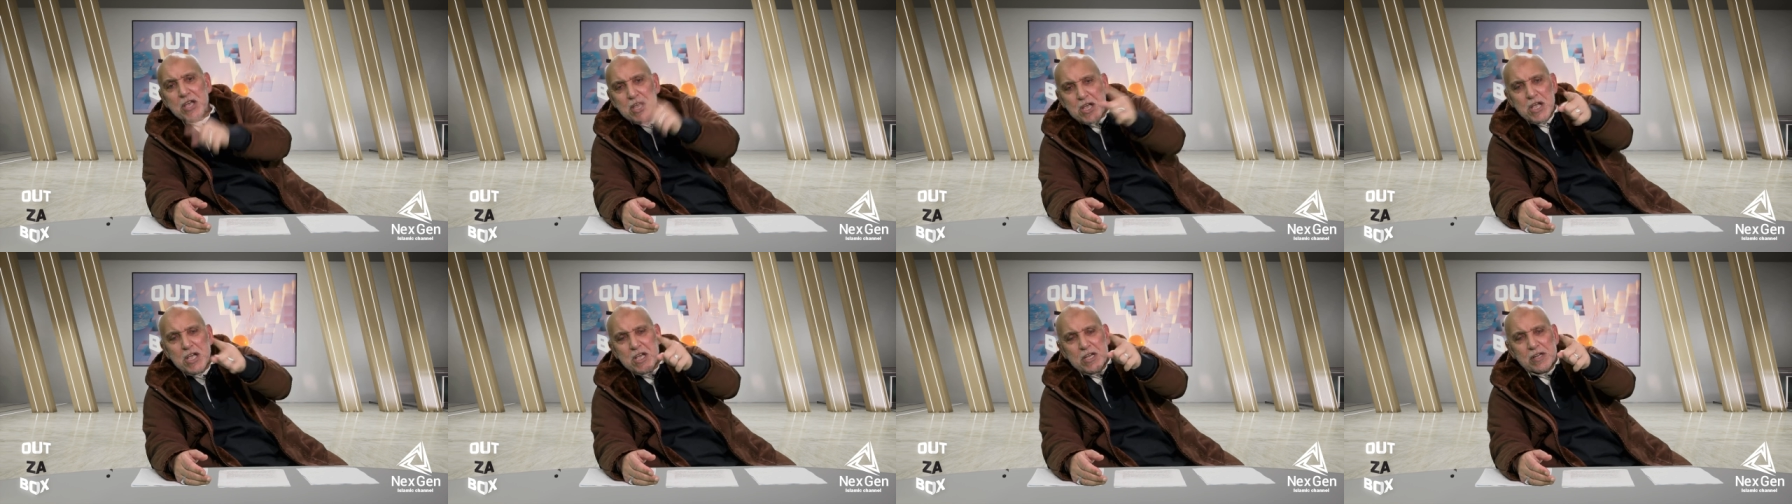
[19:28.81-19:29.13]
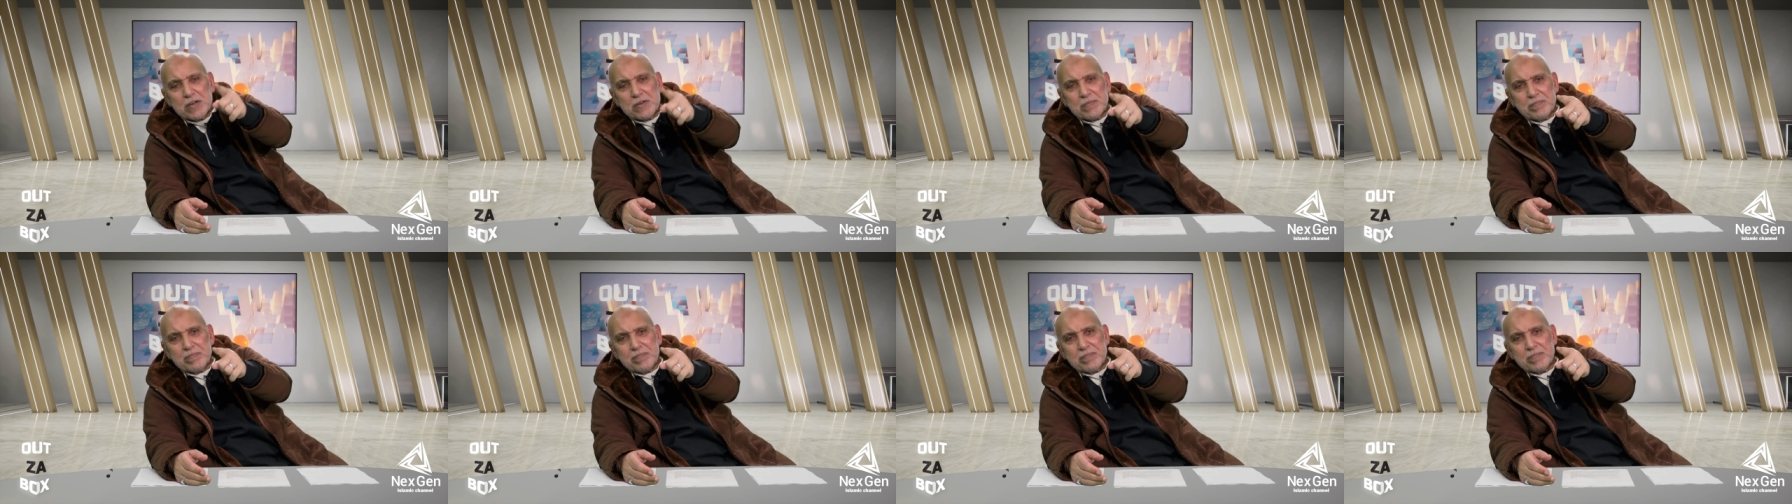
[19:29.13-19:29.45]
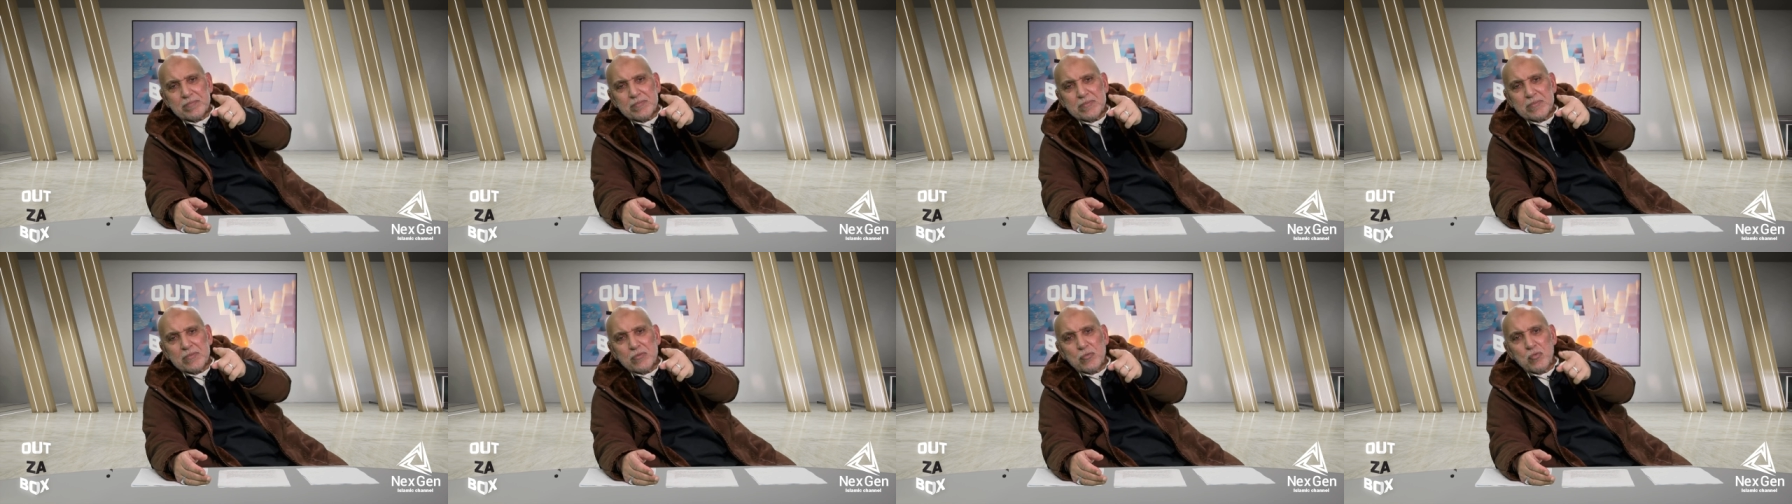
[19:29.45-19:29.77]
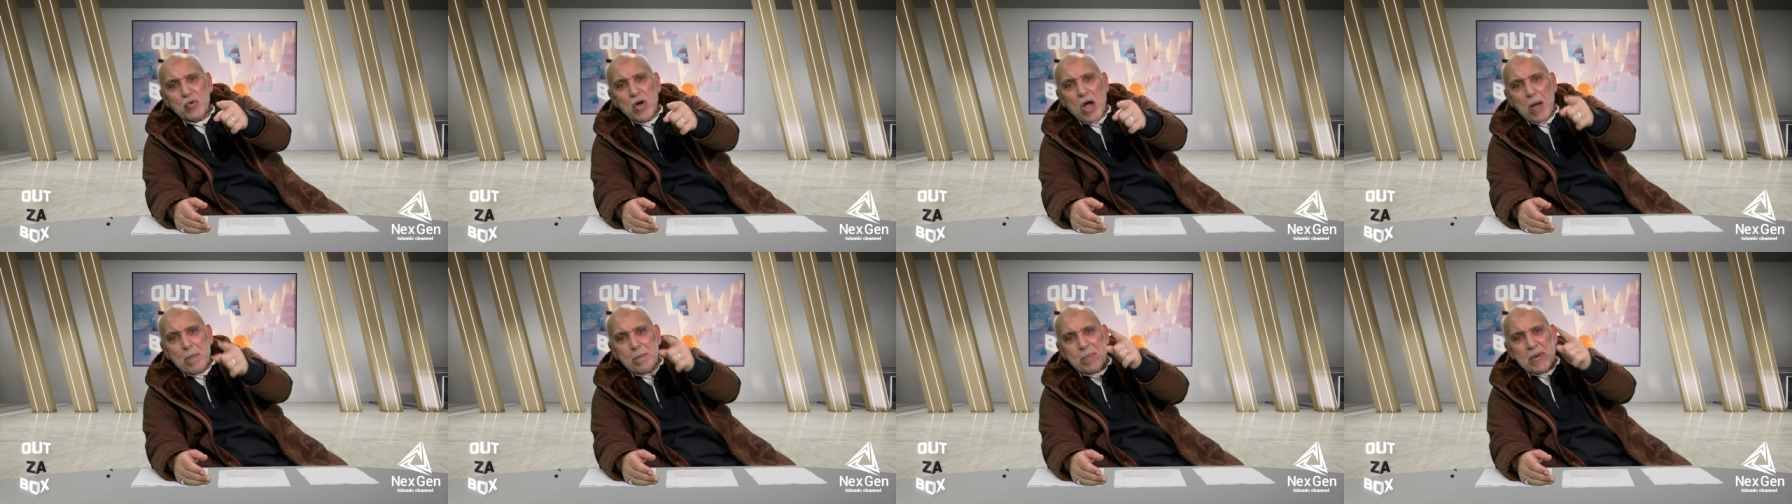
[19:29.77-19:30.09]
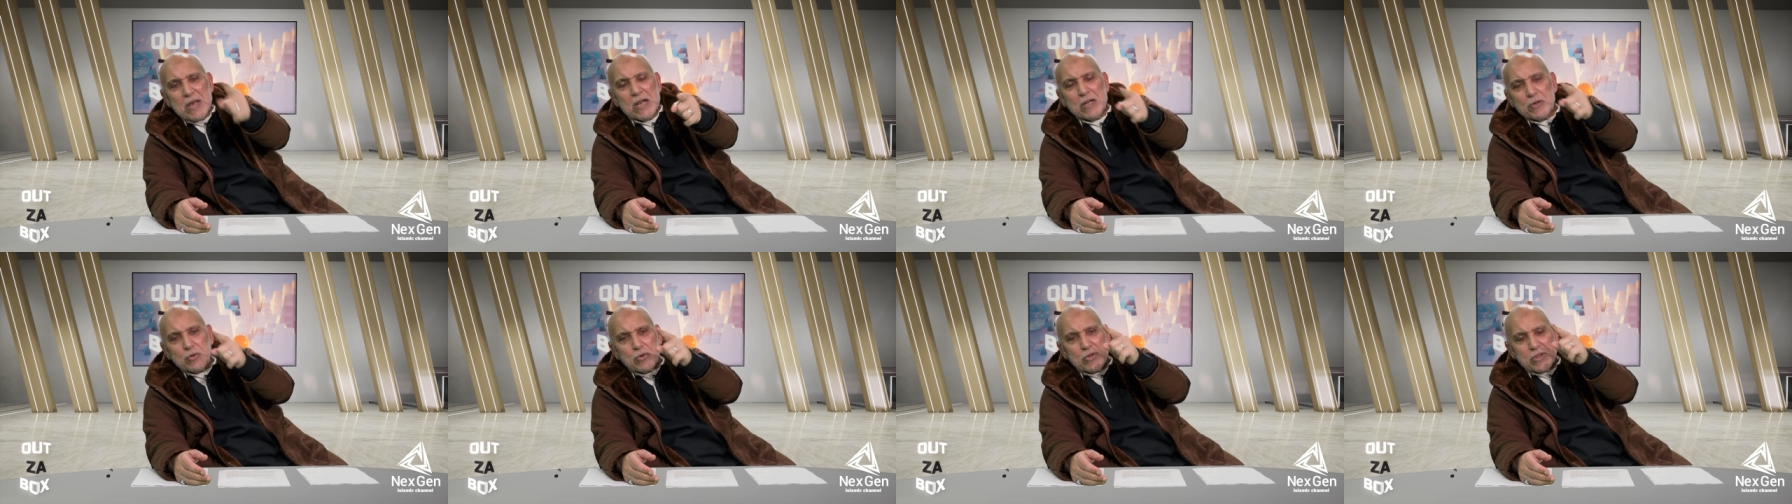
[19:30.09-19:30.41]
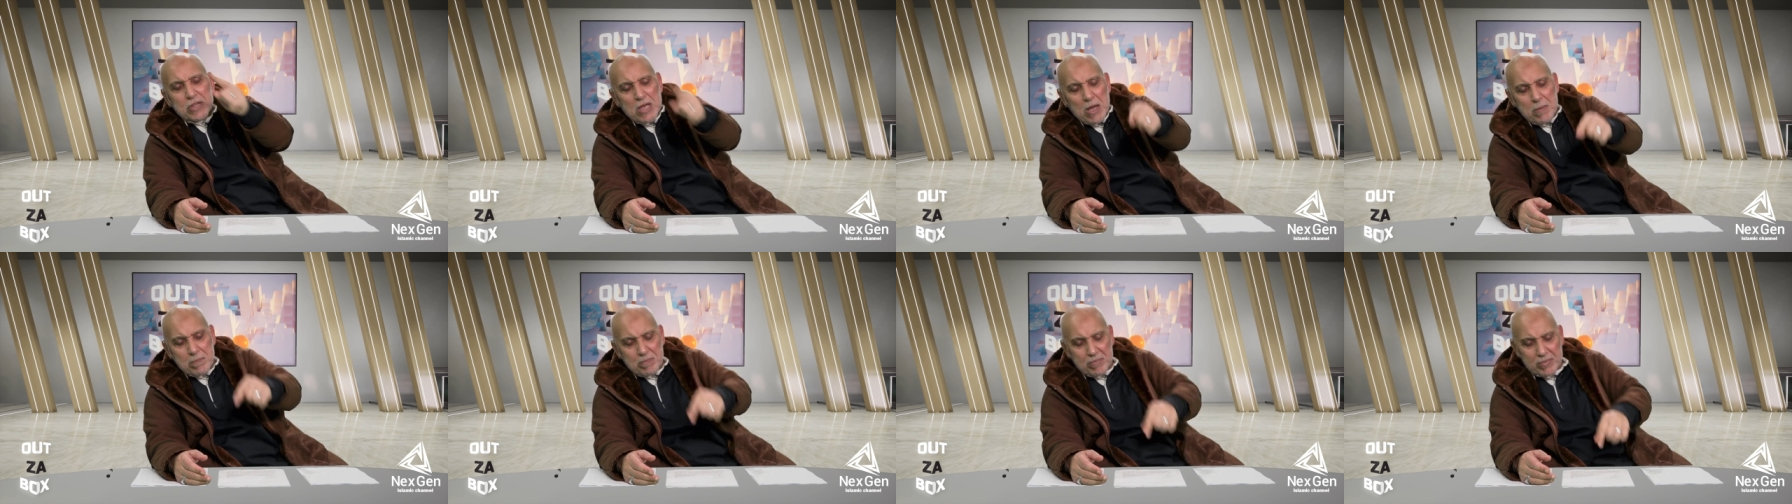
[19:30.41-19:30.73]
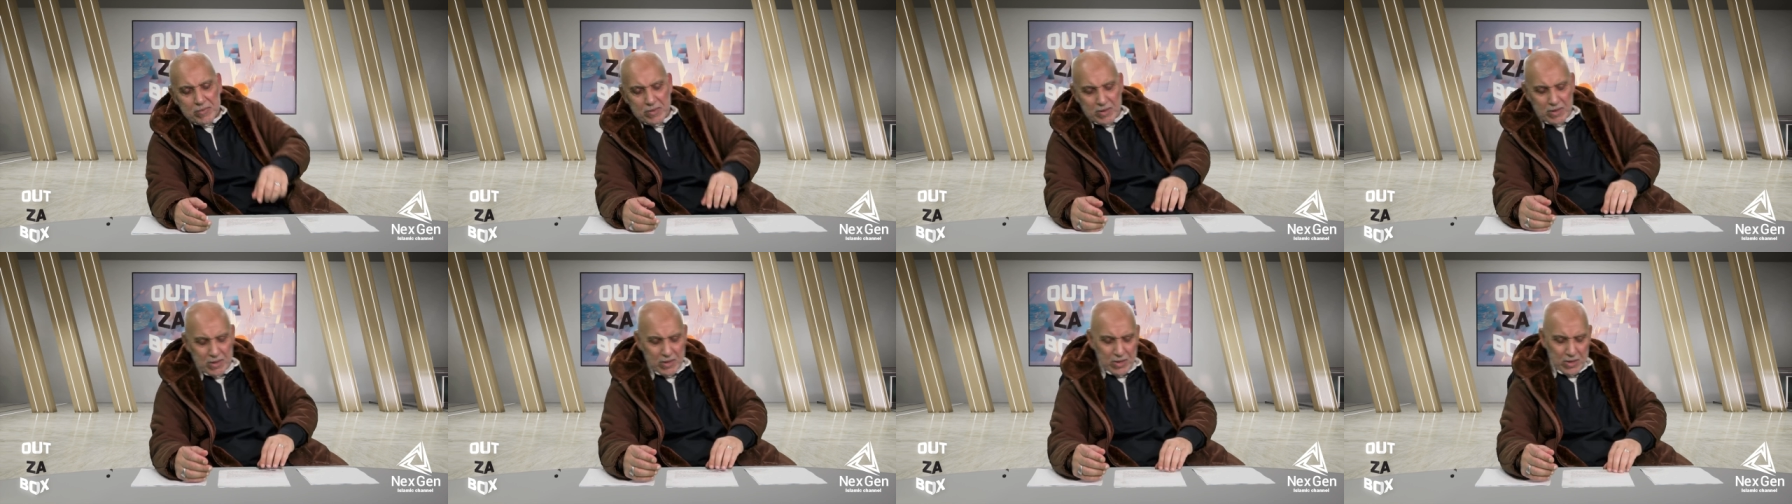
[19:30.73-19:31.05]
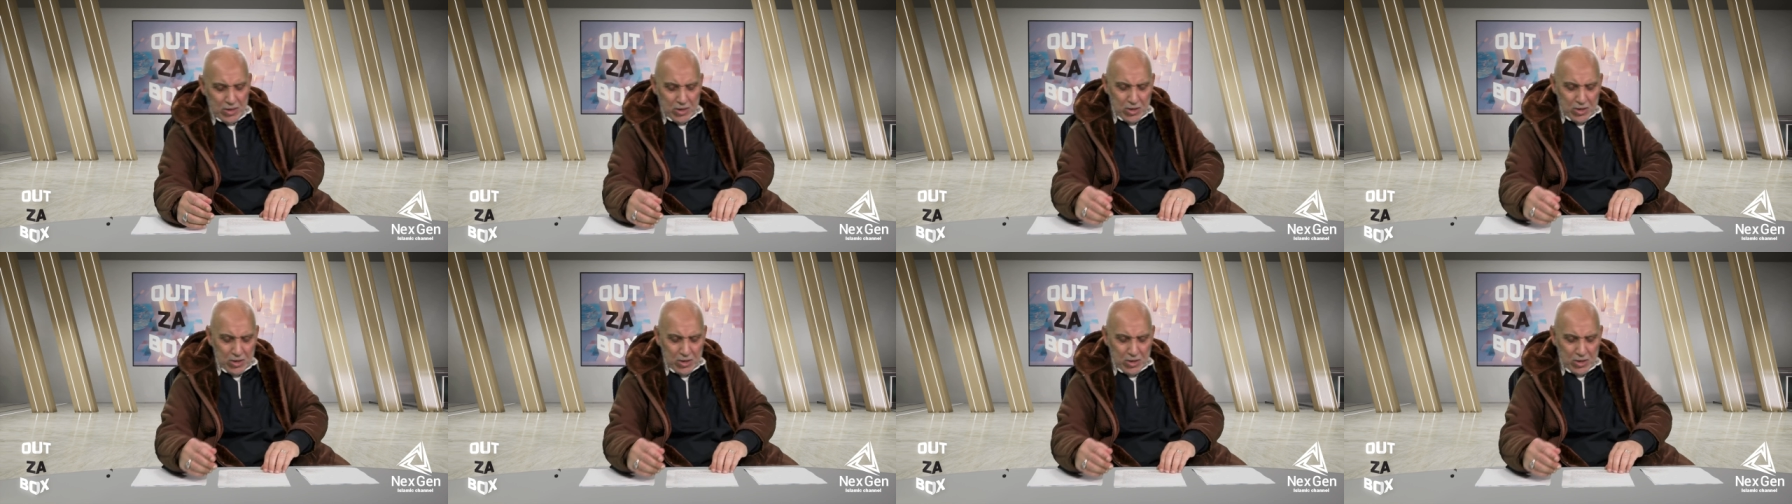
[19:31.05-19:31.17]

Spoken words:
Here, we appeal to them.